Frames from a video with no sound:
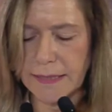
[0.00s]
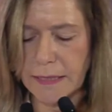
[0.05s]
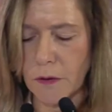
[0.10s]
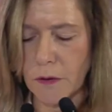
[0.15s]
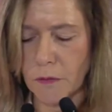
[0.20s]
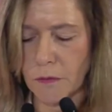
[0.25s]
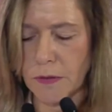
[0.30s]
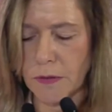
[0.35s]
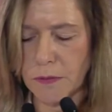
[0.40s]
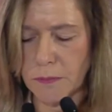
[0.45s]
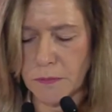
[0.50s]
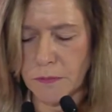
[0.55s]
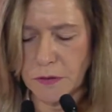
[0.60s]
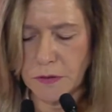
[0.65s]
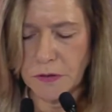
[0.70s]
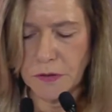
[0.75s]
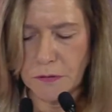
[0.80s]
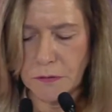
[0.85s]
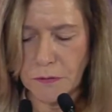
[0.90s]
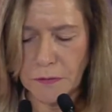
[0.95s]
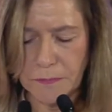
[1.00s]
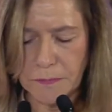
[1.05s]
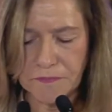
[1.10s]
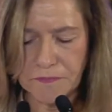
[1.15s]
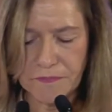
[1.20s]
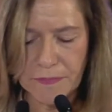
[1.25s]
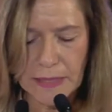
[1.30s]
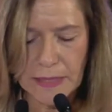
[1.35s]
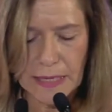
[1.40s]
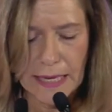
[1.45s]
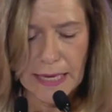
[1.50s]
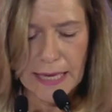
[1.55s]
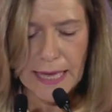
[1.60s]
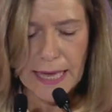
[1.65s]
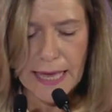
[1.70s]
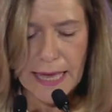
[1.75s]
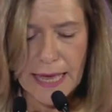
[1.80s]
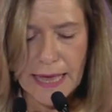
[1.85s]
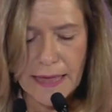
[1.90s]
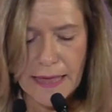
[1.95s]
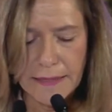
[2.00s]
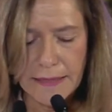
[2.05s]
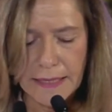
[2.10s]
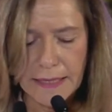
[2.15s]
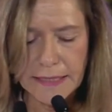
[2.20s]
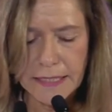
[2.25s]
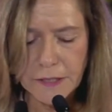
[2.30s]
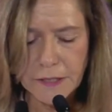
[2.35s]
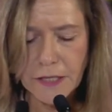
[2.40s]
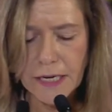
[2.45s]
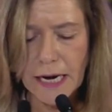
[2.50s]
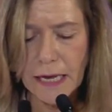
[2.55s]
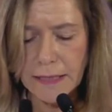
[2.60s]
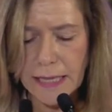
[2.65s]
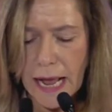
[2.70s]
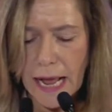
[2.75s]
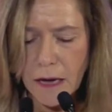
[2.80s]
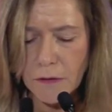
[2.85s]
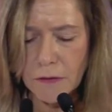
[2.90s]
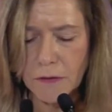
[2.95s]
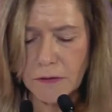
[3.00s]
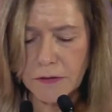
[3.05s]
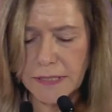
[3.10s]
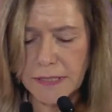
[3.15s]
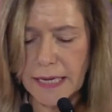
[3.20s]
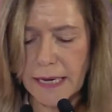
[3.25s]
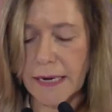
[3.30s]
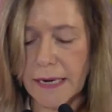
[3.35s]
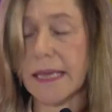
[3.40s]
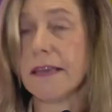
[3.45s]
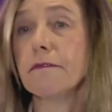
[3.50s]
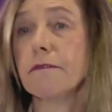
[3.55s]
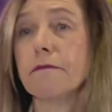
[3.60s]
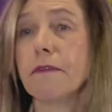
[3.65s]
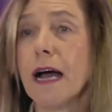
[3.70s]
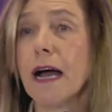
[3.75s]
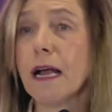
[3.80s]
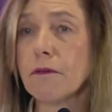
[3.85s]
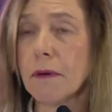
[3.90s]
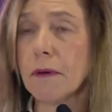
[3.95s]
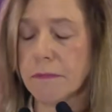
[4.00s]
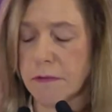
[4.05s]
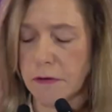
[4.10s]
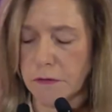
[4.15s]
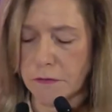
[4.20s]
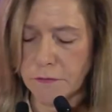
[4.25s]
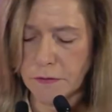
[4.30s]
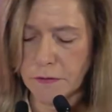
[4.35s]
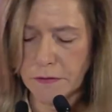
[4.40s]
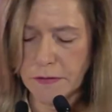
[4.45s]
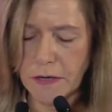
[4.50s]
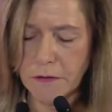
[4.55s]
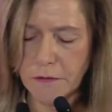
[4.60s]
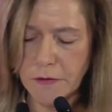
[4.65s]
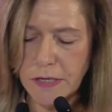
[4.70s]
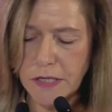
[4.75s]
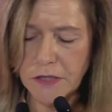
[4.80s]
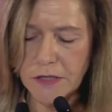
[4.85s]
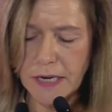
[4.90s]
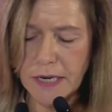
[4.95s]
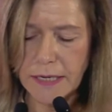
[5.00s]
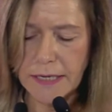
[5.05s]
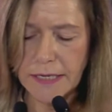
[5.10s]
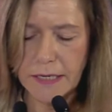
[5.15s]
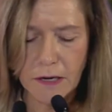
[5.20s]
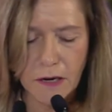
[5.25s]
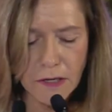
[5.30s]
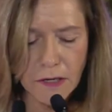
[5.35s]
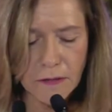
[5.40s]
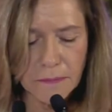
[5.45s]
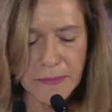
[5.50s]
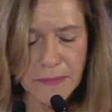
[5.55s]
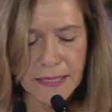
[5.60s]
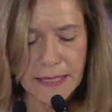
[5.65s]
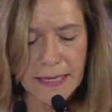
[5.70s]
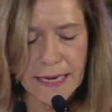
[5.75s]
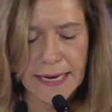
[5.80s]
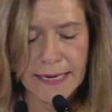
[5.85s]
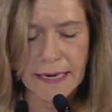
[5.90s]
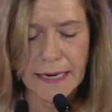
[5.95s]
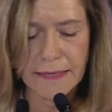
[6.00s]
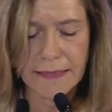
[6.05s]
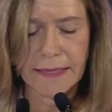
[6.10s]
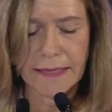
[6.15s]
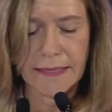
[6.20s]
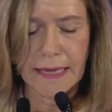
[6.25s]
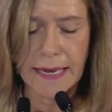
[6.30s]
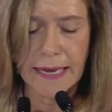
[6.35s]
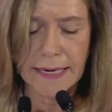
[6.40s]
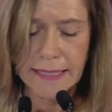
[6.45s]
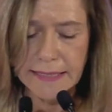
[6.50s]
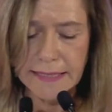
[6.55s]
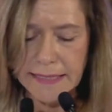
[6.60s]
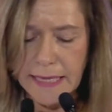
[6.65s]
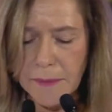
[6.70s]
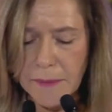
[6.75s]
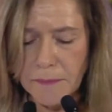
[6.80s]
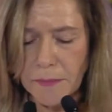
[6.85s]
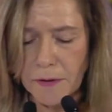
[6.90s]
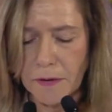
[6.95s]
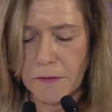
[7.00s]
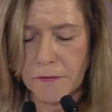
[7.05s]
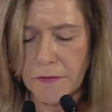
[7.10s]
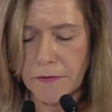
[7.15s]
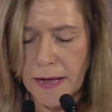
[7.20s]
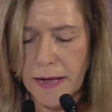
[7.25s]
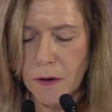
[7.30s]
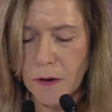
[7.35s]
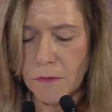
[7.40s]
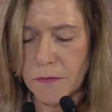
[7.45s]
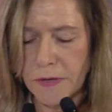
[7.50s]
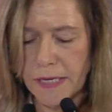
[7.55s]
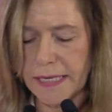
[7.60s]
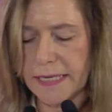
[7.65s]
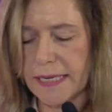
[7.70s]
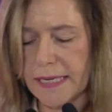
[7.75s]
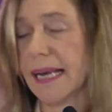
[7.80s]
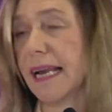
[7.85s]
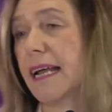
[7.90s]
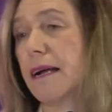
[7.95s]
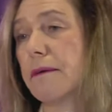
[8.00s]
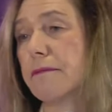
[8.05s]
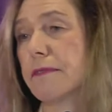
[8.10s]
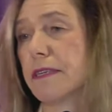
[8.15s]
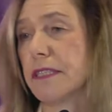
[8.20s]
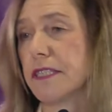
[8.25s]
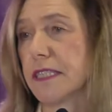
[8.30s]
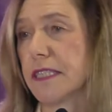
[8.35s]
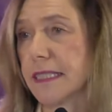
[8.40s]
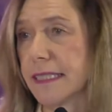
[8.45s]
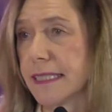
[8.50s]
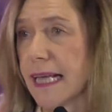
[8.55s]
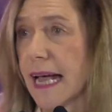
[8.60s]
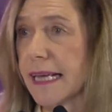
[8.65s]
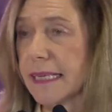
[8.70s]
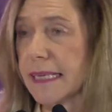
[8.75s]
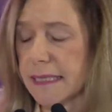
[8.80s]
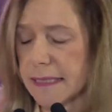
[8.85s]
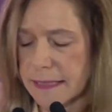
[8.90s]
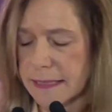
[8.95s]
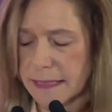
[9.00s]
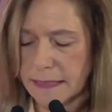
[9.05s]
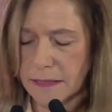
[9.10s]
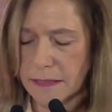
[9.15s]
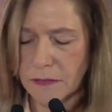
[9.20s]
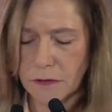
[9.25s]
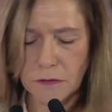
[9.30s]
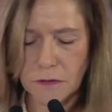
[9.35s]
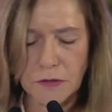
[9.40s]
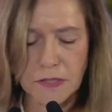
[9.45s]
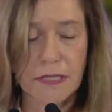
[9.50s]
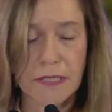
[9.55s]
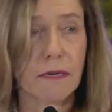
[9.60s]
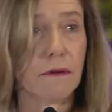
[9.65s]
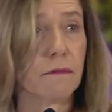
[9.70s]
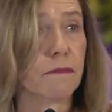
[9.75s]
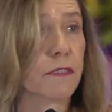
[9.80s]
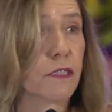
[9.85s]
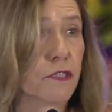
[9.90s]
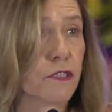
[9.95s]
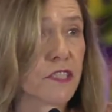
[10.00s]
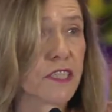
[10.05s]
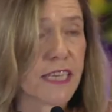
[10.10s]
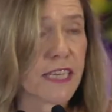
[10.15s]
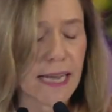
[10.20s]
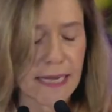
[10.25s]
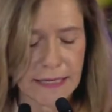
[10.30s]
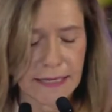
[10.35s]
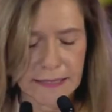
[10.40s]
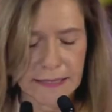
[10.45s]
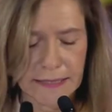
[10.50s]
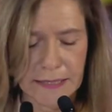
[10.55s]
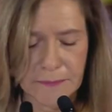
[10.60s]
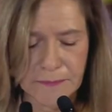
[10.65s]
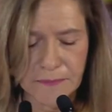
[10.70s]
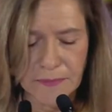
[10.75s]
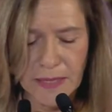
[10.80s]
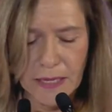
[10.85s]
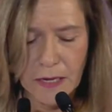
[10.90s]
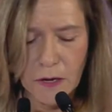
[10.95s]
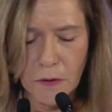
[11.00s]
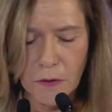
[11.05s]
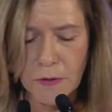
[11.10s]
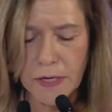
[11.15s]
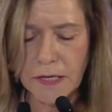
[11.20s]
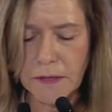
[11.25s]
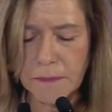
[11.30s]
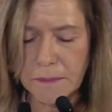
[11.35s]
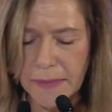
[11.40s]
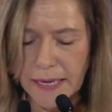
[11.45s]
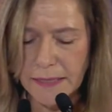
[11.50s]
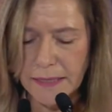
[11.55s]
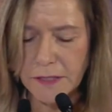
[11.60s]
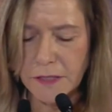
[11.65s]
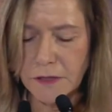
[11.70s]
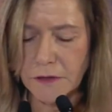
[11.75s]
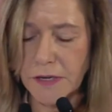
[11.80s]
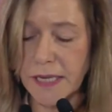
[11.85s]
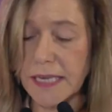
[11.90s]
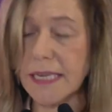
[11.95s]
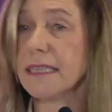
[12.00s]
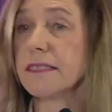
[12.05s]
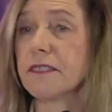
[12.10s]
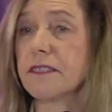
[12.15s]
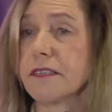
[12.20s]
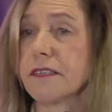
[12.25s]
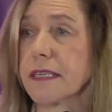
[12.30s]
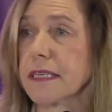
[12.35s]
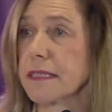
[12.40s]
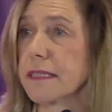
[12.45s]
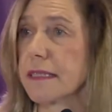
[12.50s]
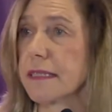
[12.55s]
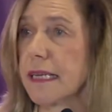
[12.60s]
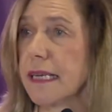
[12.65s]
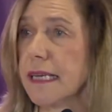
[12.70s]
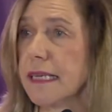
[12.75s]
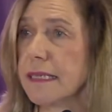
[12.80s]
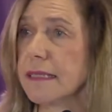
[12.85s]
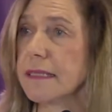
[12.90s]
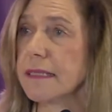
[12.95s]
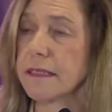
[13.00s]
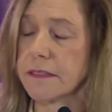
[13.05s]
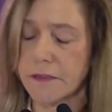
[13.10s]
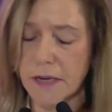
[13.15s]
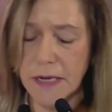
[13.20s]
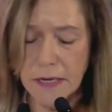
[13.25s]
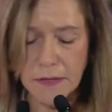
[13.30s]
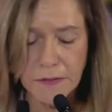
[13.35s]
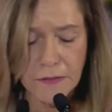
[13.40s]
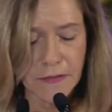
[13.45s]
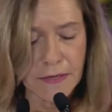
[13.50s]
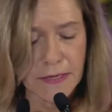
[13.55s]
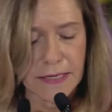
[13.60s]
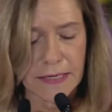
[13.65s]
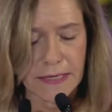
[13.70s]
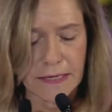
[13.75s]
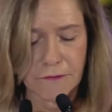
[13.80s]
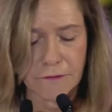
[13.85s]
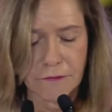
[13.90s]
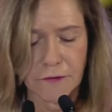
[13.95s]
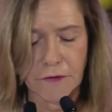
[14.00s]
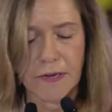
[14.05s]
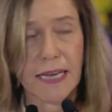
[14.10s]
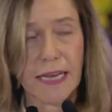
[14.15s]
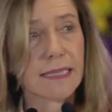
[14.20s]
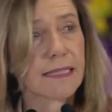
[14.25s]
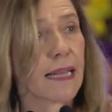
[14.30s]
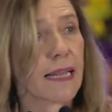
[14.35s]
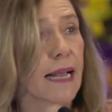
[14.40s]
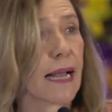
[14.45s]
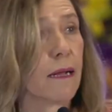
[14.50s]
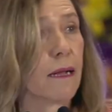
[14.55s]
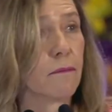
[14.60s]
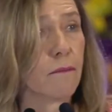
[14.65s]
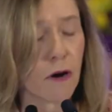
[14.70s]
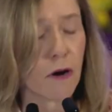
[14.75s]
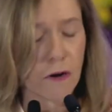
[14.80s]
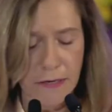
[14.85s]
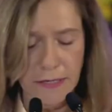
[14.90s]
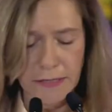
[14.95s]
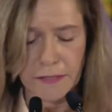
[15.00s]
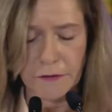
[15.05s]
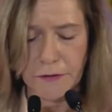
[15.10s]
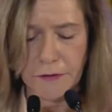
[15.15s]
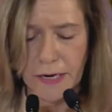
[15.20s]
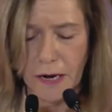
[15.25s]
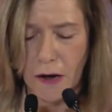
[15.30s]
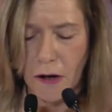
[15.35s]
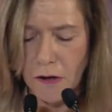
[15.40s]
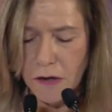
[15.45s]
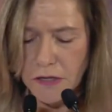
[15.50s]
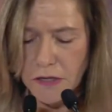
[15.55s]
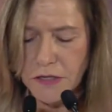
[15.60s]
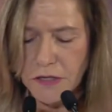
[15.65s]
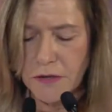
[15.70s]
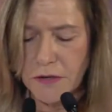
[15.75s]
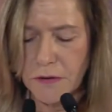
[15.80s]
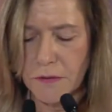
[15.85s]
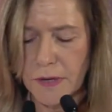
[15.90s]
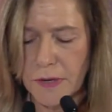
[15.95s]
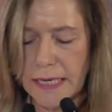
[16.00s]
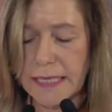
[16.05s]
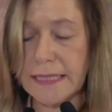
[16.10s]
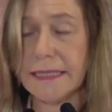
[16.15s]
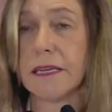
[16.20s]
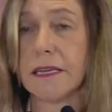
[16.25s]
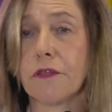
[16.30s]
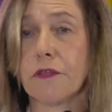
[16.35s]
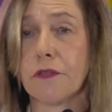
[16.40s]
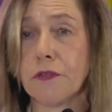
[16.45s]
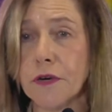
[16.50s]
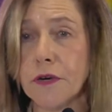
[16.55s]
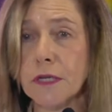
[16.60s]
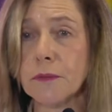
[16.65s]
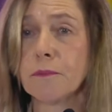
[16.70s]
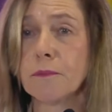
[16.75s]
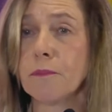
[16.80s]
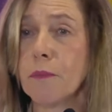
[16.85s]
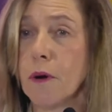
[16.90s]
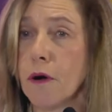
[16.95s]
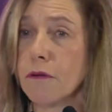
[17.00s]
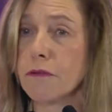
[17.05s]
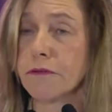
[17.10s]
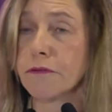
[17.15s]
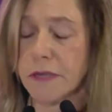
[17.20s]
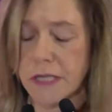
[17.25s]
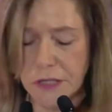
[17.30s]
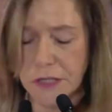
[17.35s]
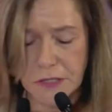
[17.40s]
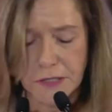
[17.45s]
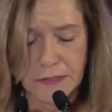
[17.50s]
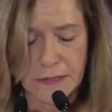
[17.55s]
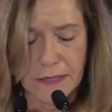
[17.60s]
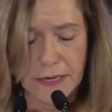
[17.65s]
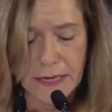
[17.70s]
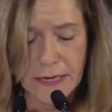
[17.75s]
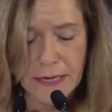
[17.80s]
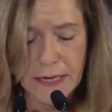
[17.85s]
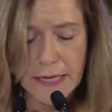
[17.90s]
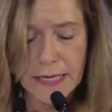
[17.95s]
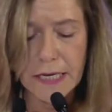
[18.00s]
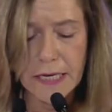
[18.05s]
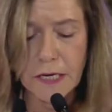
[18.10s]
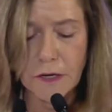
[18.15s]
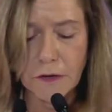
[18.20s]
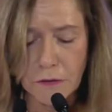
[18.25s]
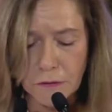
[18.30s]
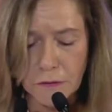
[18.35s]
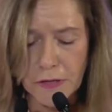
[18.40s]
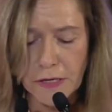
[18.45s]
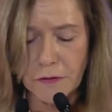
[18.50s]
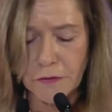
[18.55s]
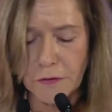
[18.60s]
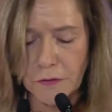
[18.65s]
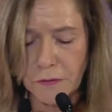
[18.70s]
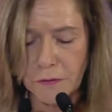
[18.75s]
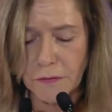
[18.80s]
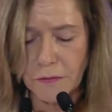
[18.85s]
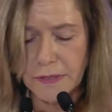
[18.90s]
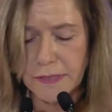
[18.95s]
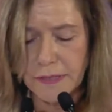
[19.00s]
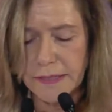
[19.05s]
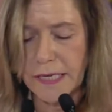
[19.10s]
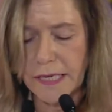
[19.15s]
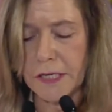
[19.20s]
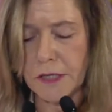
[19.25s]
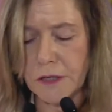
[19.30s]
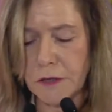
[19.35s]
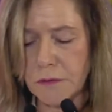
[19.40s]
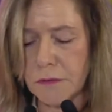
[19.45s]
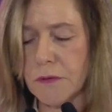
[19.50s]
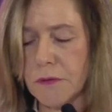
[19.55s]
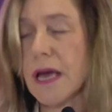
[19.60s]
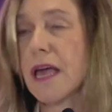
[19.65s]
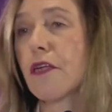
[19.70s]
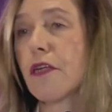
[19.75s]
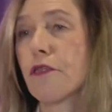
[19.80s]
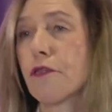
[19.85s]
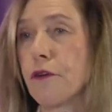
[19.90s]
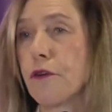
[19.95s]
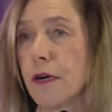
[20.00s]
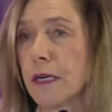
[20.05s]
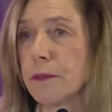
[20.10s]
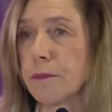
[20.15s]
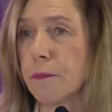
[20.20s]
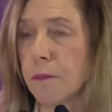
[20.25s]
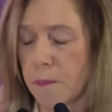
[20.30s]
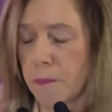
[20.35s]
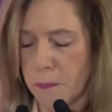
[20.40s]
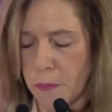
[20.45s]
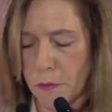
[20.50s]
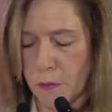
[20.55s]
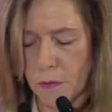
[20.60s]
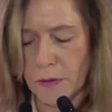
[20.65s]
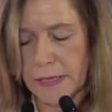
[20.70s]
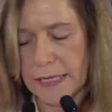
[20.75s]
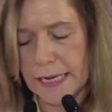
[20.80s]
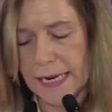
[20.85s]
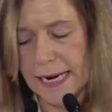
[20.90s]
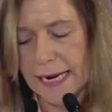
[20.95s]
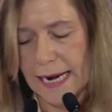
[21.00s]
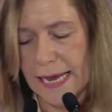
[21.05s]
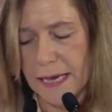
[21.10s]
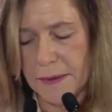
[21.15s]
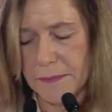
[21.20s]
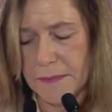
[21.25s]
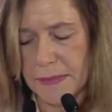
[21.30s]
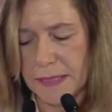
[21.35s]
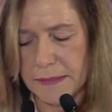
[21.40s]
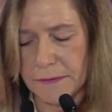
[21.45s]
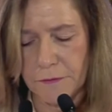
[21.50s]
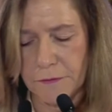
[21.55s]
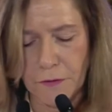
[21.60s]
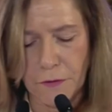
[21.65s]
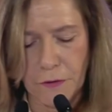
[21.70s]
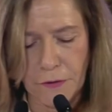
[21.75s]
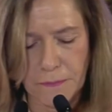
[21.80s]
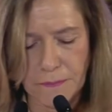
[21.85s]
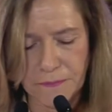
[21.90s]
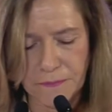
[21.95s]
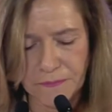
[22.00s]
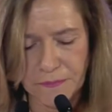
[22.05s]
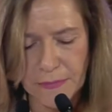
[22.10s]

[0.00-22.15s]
southwest monsoon. The seasonal outlooks are invaluable for the regional economy and are an example of how we can leverage science to serve society. We commend your interest in strengthening forecasting and monitoring also in Third Pole region, including through the new Third Pole Climate Forum.